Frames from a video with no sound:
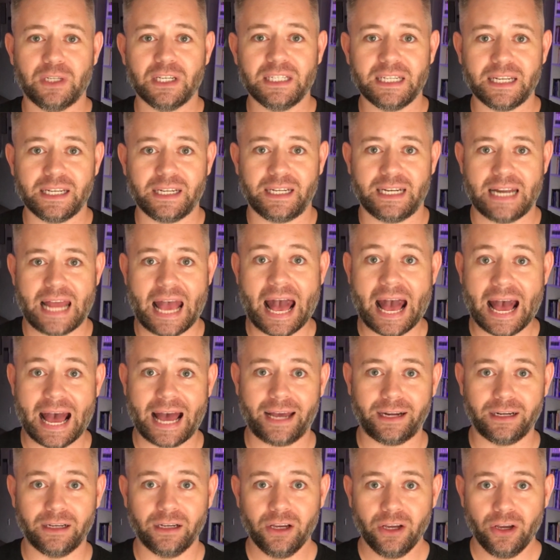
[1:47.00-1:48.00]
did an
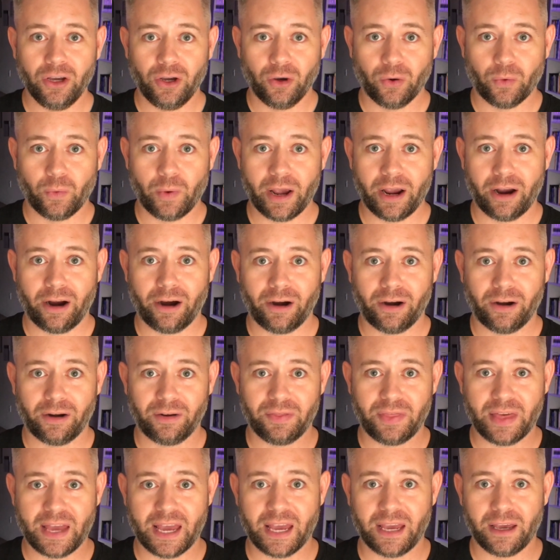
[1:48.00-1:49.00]
ad where
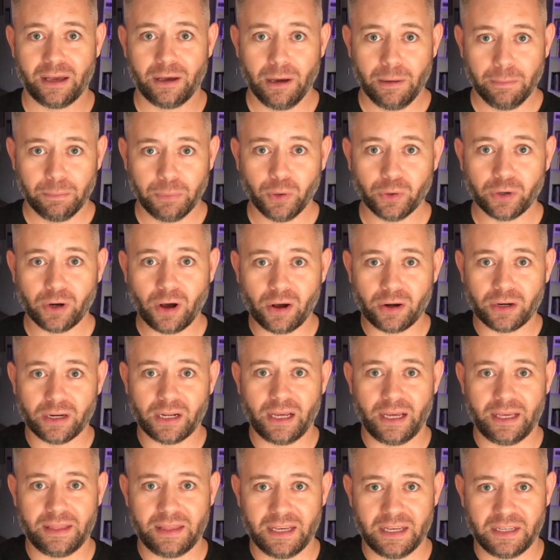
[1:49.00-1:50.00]
they put
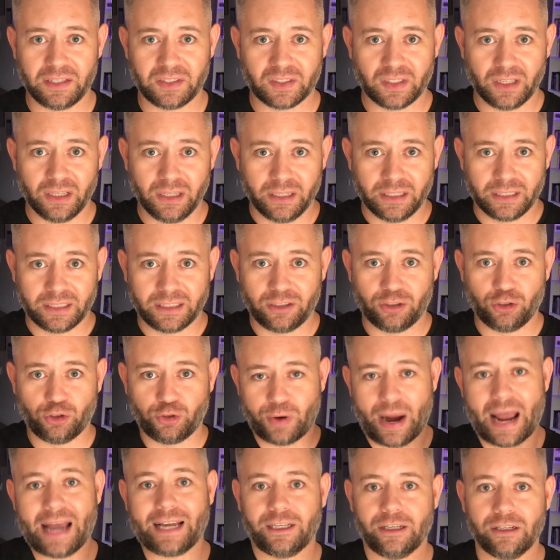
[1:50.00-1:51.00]
on this
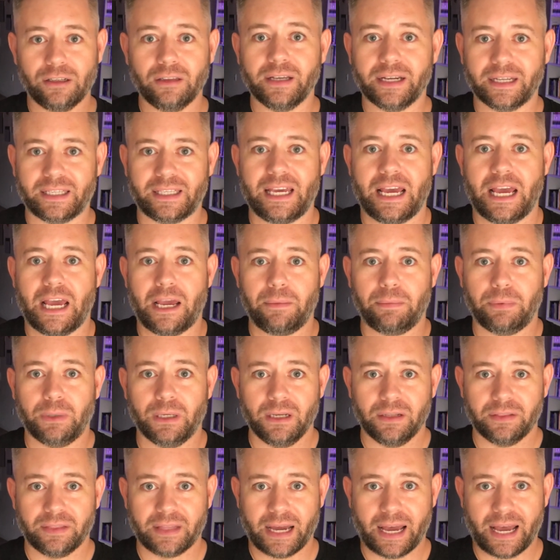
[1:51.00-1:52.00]
Dracula cape
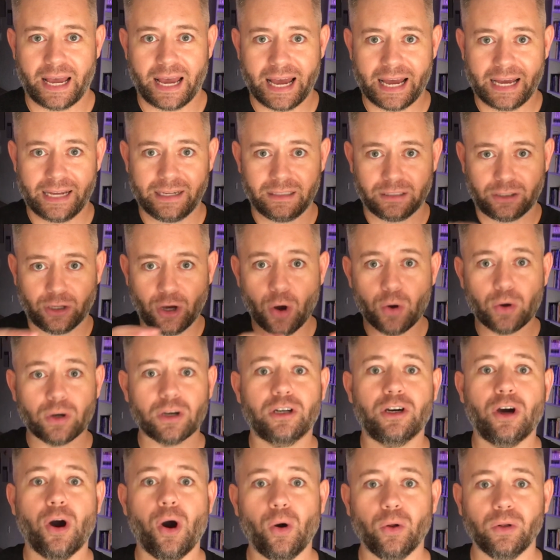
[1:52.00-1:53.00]
that had
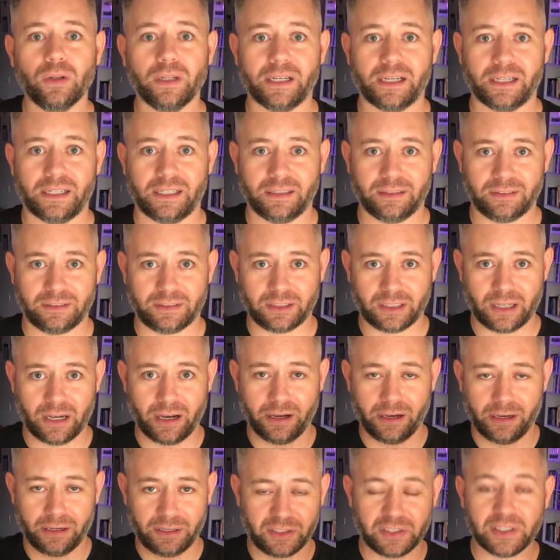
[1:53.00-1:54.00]

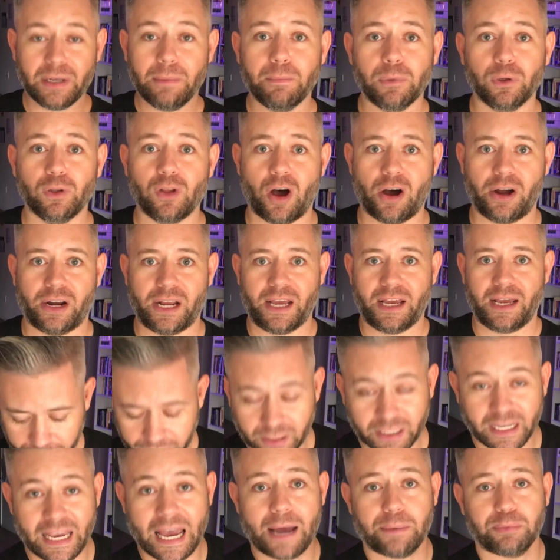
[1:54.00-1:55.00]
Coca-Cola's symbol on it.
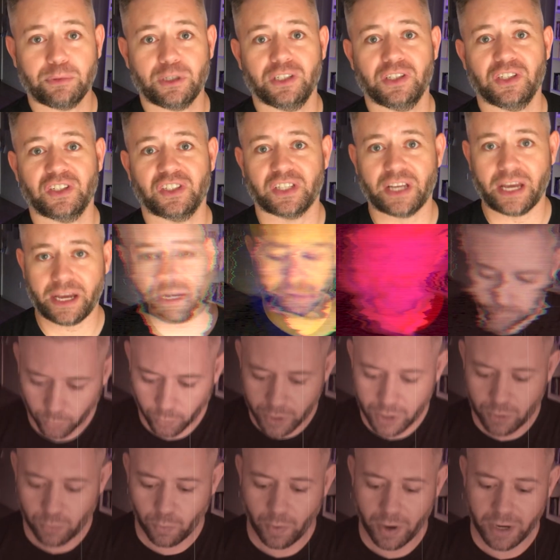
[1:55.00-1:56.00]
The caption said,
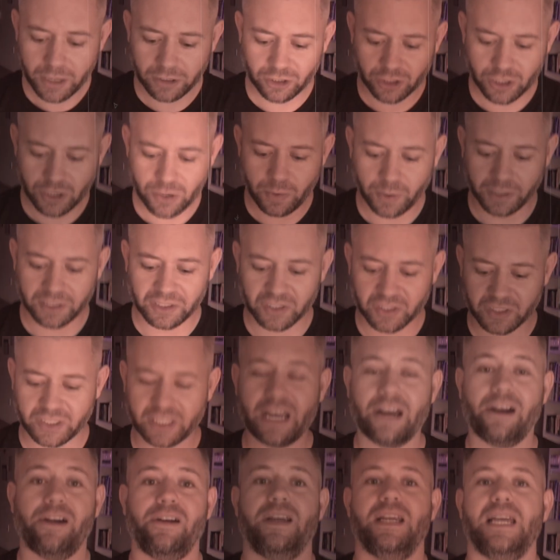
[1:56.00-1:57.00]
"We wish you a
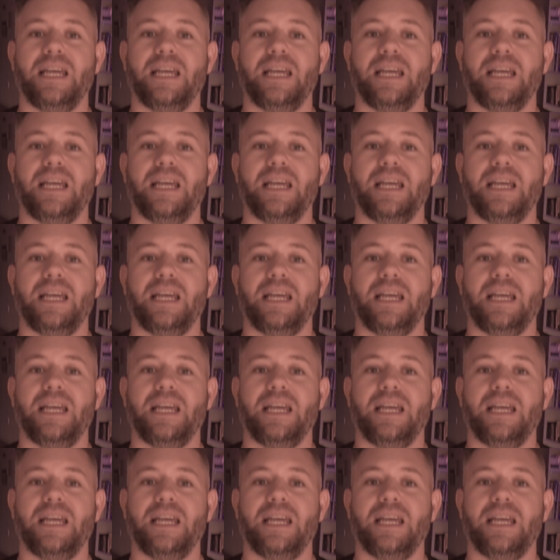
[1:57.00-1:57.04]
scary